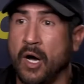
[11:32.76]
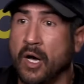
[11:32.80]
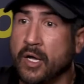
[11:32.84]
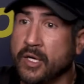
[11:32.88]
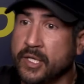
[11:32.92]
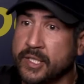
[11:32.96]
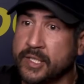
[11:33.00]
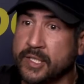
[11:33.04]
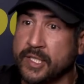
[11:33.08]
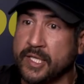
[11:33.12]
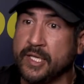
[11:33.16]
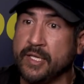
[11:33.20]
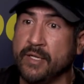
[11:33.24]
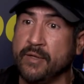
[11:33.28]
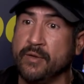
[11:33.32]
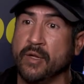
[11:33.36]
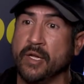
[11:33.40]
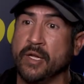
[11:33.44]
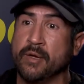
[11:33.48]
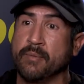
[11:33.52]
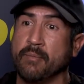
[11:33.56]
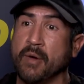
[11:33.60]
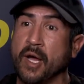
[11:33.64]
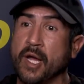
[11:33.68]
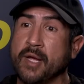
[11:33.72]

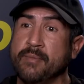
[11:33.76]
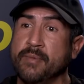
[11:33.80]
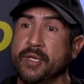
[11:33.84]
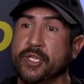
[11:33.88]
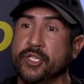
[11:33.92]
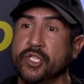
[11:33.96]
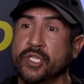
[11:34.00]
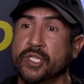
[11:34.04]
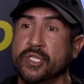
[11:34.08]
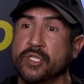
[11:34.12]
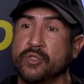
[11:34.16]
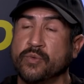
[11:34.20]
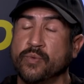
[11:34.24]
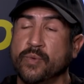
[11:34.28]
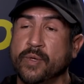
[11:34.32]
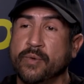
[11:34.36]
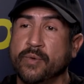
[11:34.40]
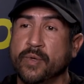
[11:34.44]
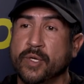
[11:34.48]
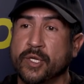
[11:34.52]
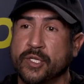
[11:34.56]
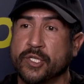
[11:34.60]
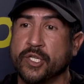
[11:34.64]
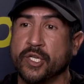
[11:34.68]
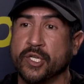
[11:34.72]
Honestly, in my missions, we
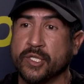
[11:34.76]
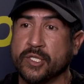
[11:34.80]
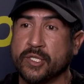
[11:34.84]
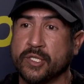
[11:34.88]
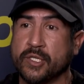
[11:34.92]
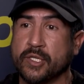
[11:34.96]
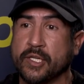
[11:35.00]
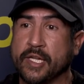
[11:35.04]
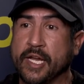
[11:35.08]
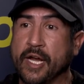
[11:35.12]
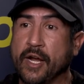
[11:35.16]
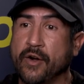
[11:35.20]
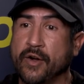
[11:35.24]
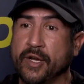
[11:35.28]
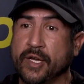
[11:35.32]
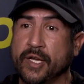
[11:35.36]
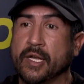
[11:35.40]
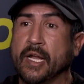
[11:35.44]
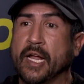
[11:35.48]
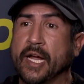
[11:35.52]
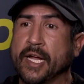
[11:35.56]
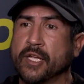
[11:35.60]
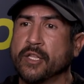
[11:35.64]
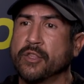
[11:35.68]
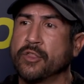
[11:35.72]
would just carry
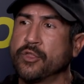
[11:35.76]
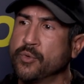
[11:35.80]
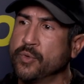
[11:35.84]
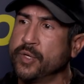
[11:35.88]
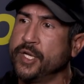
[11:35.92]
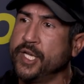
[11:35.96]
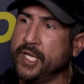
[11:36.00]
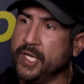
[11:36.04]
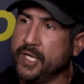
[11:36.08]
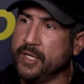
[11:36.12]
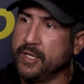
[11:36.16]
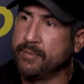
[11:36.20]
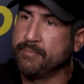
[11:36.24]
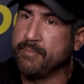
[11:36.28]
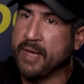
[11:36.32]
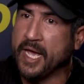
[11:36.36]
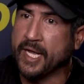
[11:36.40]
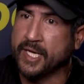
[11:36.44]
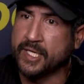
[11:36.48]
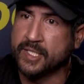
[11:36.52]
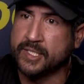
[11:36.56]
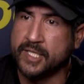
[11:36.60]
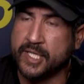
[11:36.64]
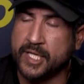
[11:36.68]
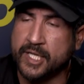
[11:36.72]
like three
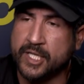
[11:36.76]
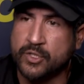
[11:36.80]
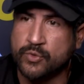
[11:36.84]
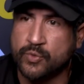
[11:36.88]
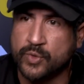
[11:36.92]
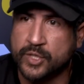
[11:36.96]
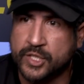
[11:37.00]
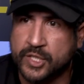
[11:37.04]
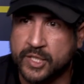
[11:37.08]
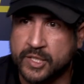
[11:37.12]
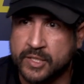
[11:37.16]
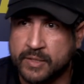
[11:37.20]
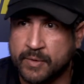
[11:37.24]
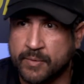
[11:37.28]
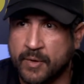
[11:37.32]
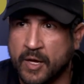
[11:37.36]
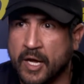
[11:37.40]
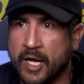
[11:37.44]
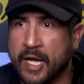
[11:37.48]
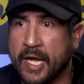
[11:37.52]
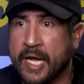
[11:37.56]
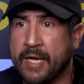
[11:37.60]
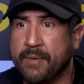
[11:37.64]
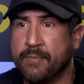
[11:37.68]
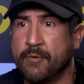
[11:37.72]
magazines, which is
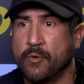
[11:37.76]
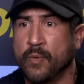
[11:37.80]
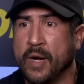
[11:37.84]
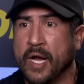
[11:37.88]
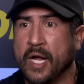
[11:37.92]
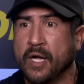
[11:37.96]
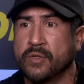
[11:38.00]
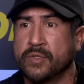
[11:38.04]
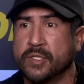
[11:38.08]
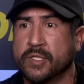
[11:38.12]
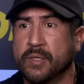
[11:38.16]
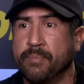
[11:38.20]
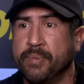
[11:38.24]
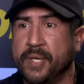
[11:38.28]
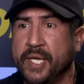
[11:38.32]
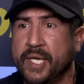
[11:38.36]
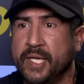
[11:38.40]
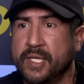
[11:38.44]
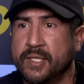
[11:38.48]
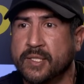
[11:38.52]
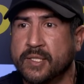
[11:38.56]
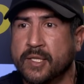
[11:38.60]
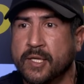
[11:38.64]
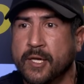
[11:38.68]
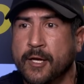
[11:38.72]
about eight rounds a
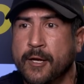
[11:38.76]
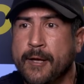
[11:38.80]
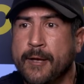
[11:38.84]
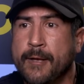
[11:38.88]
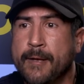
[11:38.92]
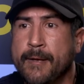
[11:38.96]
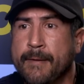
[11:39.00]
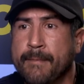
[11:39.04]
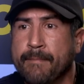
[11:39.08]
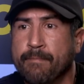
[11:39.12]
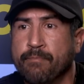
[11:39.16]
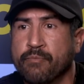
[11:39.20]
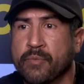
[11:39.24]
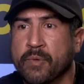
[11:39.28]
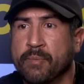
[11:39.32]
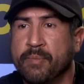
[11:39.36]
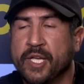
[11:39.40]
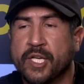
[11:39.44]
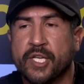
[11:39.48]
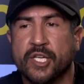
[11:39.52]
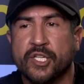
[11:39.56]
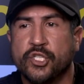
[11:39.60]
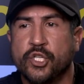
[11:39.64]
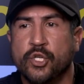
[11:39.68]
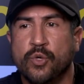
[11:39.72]
piece,
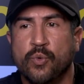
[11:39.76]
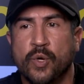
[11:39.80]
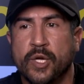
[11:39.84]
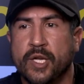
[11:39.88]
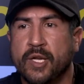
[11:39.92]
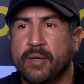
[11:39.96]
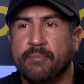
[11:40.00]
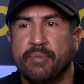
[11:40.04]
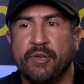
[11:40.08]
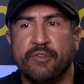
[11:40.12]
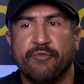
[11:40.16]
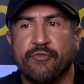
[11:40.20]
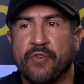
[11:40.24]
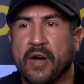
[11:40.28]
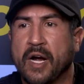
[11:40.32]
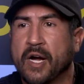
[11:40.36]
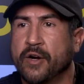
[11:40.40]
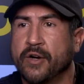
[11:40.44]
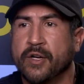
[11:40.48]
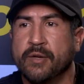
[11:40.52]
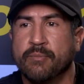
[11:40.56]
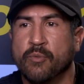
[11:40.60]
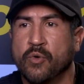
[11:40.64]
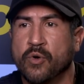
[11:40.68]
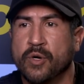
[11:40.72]
because you wouldn't be
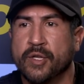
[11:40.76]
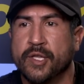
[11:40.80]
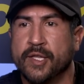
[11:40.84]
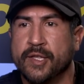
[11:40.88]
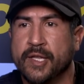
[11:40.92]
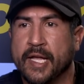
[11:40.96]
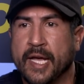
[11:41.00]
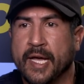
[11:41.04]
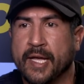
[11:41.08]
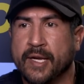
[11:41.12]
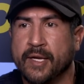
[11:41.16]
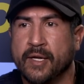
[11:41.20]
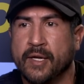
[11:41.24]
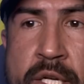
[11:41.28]
firing more than that.